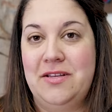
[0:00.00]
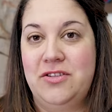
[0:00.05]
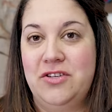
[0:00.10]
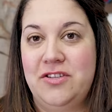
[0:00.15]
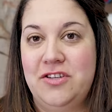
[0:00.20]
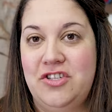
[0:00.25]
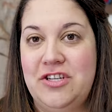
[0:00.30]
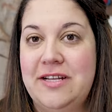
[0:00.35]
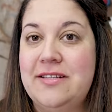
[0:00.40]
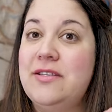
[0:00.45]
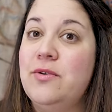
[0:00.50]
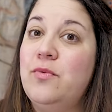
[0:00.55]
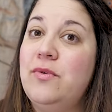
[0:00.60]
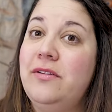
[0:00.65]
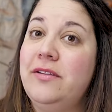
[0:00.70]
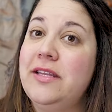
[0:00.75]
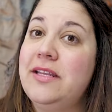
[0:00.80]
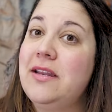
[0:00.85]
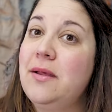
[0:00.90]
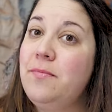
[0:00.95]
there's a chance it will
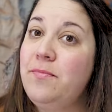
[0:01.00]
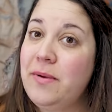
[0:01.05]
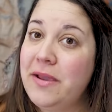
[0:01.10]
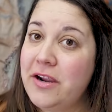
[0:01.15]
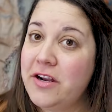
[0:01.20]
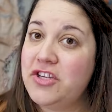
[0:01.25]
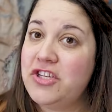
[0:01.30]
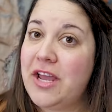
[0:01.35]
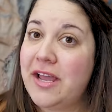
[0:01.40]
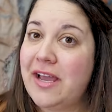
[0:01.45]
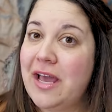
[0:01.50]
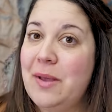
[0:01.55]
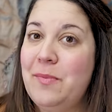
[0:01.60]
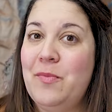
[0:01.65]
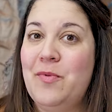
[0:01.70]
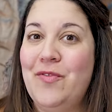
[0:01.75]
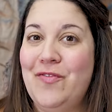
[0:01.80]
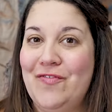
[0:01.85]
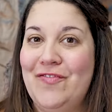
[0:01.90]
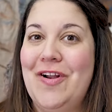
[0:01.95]
need a bigger checkup
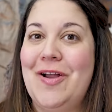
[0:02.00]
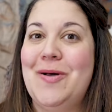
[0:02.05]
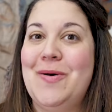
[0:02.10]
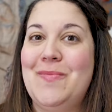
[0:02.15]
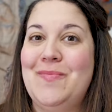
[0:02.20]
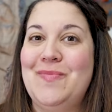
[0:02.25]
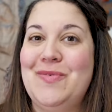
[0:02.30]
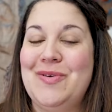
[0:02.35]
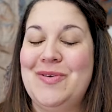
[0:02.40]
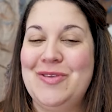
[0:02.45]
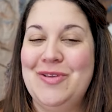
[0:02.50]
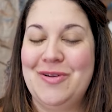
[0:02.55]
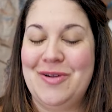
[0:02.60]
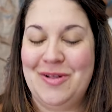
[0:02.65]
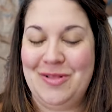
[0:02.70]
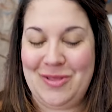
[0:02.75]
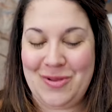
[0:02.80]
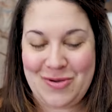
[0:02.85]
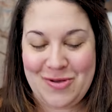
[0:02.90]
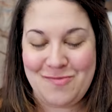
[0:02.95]
from your
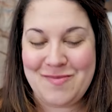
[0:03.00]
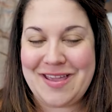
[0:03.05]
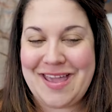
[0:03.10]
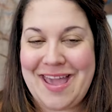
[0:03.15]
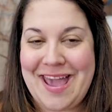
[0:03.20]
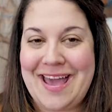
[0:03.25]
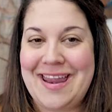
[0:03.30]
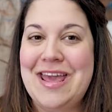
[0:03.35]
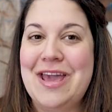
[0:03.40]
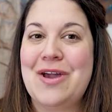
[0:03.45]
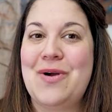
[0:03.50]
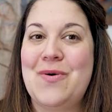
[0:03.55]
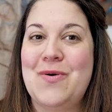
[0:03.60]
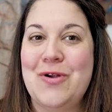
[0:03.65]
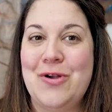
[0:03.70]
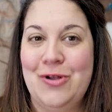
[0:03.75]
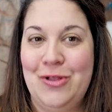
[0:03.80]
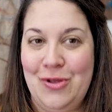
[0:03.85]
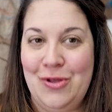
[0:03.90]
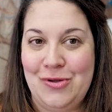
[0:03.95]
local mechanic or
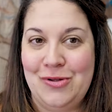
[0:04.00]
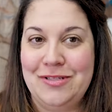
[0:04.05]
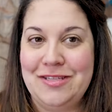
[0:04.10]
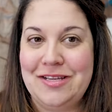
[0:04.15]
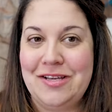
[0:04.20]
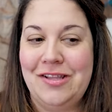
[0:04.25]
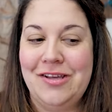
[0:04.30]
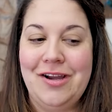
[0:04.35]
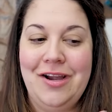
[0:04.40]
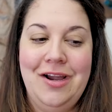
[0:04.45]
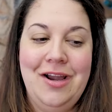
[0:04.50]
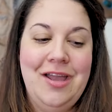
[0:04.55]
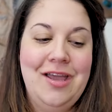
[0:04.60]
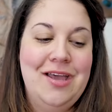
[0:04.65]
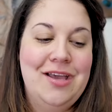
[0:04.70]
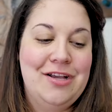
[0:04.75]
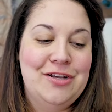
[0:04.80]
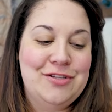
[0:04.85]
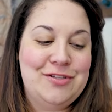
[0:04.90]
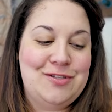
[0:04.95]
your local dealer.
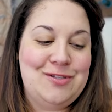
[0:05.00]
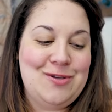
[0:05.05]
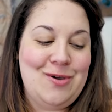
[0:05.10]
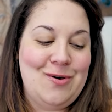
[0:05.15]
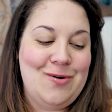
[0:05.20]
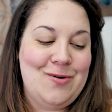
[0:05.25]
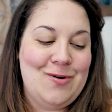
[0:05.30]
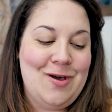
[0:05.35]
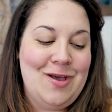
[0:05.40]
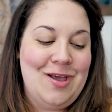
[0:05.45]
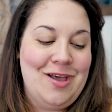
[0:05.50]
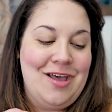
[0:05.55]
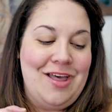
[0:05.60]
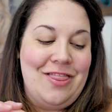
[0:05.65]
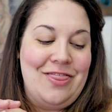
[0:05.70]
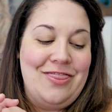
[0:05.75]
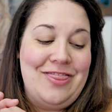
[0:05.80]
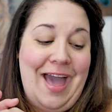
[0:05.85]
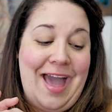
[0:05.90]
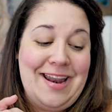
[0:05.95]
So
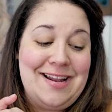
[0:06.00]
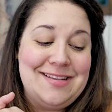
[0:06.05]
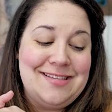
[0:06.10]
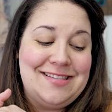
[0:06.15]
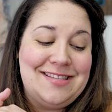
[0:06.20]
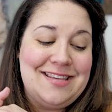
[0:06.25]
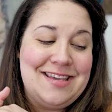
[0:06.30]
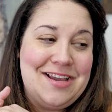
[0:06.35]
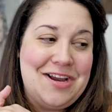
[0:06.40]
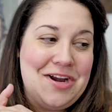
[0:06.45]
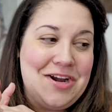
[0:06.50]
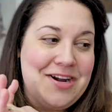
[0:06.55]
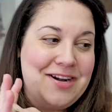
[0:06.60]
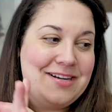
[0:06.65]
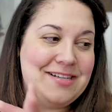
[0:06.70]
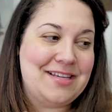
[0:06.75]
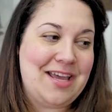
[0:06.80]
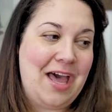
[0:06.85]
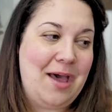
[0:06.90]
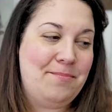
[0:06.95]
that is the
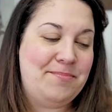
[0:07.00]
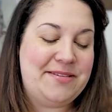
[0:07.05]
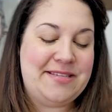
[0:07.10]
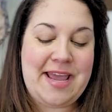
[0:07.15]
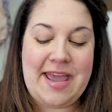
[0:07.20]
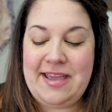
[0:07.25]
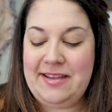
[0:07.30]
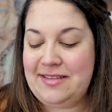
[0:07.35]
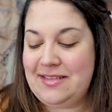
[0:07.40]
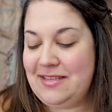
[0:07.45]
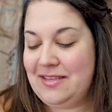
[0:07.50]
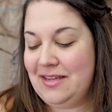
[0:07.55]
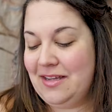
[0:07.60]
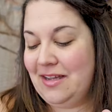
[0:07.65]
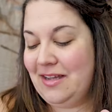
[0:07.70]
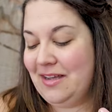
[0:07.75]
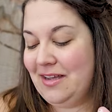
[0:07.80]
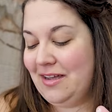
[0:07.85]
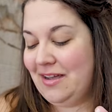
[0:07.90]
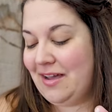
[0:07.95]
current update.
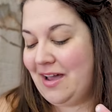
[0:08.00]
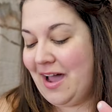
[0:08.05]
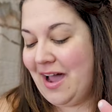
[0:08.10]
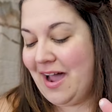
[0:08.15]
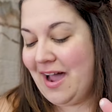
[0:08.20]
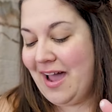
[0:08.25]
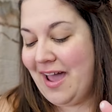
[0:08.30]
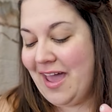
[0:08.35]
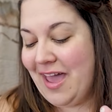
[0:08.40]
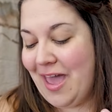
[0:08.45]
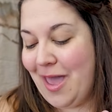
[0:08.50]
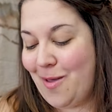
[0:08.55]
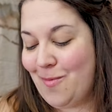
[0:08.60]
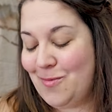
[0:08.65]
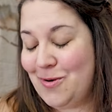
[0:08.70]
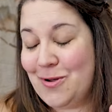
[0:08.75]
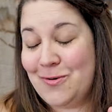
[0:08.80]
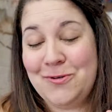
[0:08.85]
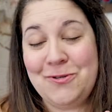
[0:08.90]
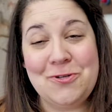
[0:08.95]
I
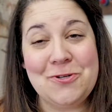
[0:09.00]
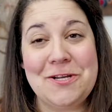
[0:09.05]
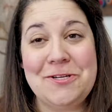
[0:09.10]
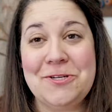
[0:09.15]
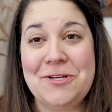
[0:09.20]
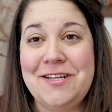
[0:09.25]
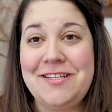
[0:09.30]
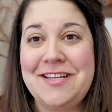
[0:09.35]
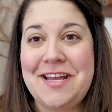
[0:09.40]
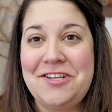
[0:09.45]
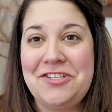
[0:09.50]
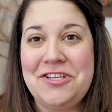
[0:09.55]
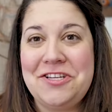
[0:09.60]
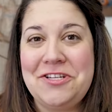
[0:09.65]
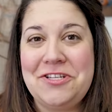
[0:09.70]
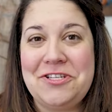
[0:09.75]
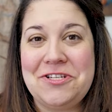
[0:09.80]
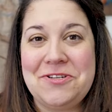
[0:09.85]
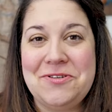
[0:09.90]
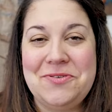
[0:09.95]
am no stranger to tension
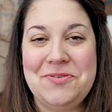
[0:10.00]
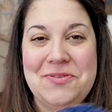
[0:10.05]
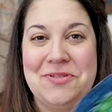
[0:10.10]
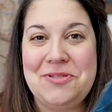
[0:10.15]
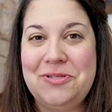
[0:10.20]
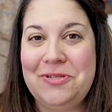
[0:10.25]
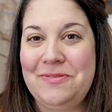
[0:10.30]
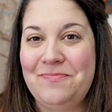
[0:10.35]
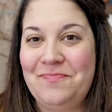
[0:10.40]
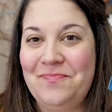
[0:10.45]
issues.